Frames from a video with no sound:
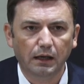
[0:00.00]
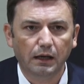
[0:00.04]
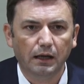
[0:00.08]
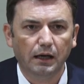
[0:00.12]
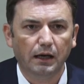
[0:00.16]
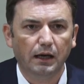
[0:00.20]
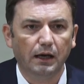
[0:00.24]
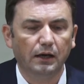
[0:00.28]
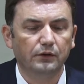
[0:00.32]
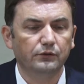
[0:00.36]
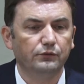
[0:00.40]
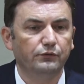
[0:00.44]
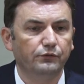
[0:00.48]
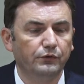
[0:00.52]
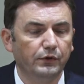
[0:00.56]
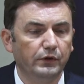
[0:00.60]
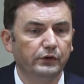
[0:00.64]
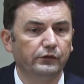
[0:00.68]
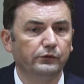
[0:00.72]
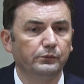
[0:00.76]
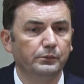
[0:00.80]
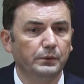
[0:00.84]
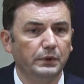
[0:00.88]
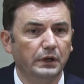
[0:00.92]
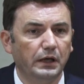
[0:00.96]
And
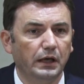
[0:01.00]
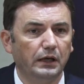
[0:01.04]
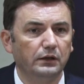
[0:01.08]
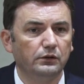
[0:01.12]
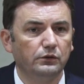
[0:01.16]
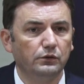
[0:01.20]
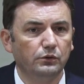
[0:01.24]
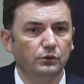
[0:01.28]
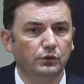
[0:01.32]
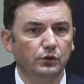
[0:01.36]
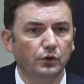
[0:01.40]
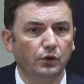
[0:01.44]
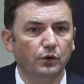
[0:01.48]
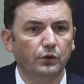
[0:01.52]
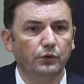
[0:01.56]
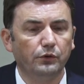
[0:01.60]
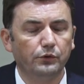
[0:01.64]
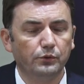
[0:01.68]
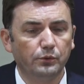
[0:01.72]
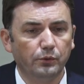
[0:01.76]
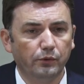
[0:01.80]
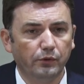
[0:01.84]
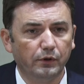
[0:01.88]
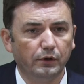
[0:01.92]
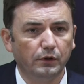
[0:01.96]
first we had to go
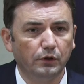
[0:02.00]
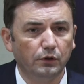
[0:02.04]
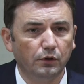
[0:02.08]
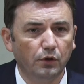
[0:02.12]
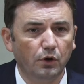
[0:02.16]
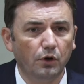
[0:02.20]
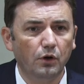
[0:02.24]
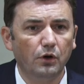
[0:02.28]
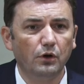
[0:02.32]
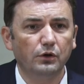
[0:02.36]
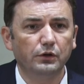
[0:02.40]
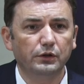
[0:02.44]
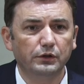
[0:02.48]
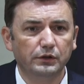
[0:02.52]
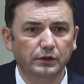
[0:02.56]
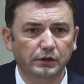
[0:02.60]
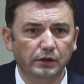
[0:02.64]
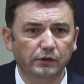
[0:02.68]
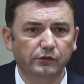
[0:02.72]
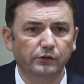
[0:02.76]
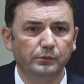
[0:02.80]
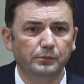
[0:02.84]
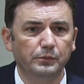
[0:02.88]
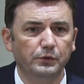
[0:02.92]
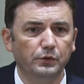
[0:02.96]
through the long
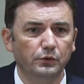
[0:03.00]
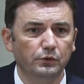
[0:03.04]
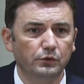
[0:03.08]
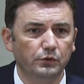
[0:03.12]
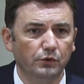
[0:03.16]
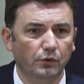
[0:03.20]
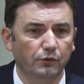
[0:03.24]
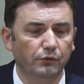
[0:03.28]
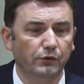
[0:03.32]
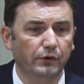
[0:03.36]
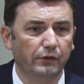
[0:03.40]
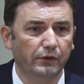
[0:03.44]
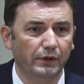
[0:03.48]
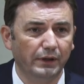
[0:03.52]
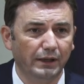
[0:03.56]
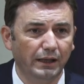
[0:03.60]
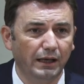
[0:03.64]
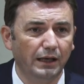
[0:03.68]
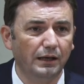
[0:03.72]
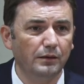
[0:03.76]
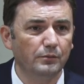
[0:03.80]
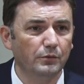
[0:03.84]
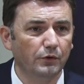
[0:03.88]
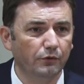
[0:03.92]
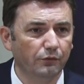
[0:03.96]
dispute over the
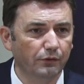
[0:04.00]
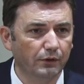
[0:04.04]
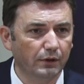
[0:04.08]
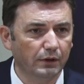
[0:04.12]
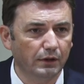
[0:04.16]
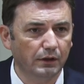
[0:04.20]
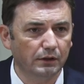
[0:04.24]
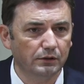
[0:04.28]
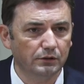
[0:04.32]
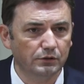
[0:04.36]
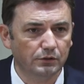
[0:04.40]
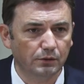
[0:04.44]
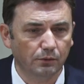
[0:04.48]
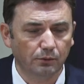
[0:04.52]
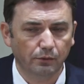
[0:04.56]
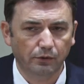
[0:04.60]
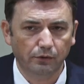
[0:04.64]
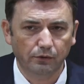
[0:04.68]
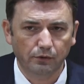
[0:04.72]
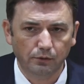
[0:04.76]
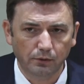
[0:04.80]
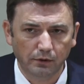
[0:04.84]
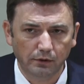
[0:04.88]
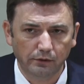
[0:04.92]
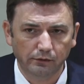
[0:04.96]
name of the country with
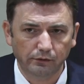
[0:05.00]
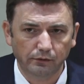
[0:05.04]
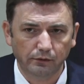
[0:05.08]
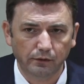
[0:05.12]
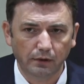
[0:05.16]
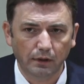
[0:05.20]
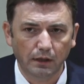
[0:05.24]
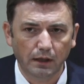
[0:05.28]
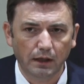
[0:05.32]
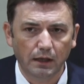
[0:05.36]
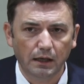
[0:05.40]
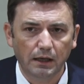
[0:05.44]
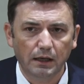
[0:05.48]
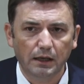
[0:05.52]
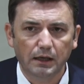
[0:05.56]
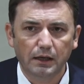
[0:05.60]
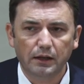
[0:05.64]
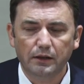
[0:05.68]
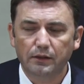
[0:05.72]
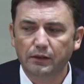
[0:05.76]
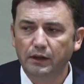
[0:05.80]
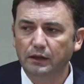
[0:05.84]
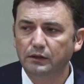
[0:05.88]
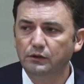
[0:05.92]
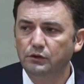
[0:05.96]
Greece
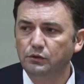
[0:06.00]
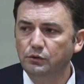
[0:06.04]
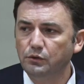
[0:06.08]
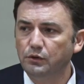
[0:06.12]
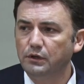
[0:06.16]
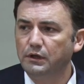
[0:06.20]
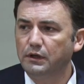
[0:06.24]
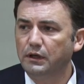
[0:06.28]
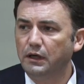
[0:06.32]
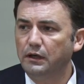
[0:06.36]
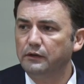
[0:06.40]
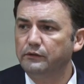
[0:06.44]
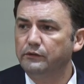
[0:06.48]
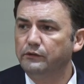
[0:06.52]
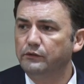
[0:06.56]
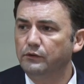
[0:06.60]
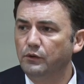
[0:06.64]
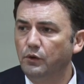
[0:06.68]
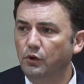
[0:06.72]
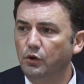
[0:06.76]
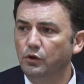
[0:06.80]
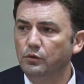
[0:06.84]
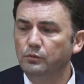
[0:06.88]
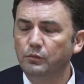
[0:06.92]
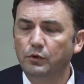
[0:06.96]
that took us
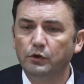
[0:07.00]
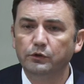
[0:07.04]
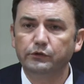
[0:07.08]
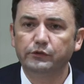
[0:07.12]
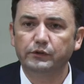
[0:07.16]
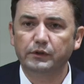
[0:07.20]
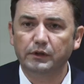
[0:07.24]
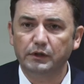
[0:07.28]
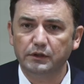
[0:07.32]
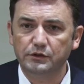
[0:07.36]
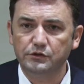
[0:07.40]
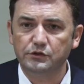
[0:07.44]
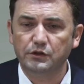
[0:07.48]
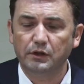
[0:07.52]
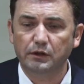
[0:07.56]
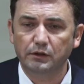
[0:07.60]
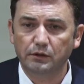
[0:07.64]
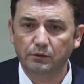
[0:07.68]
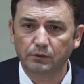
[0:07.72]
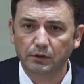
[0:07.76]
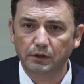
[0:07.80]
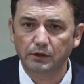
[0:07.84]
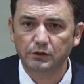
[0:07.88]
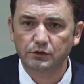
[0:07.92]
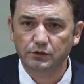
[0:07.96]
almost a
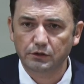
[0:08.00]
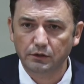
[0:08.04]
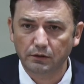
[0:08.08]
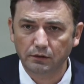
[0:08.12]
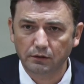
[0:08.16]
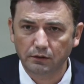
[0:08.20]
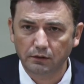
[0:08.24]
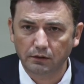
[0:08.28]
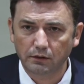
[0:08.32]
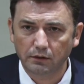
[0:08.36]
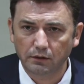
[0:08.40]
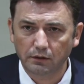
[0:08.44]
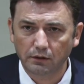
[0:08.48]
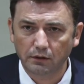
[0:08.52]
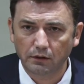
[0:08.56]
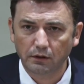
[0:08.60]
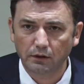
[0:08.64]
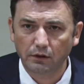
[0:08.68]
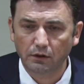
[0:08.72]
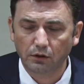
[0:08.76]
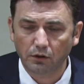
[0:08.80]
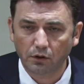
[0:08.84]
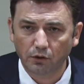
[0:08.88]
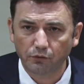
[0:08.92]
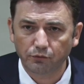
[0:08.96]
generation
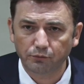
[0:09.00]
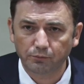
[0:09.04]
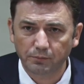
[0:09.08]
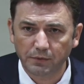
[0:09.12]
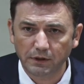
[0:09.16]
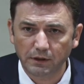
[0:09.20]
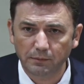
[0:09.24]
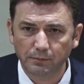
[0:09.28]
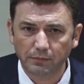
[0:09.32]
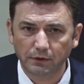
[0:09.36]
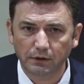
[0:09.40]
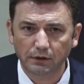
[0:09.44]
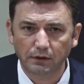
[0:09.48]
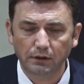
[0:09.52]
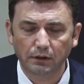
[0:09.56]
of people.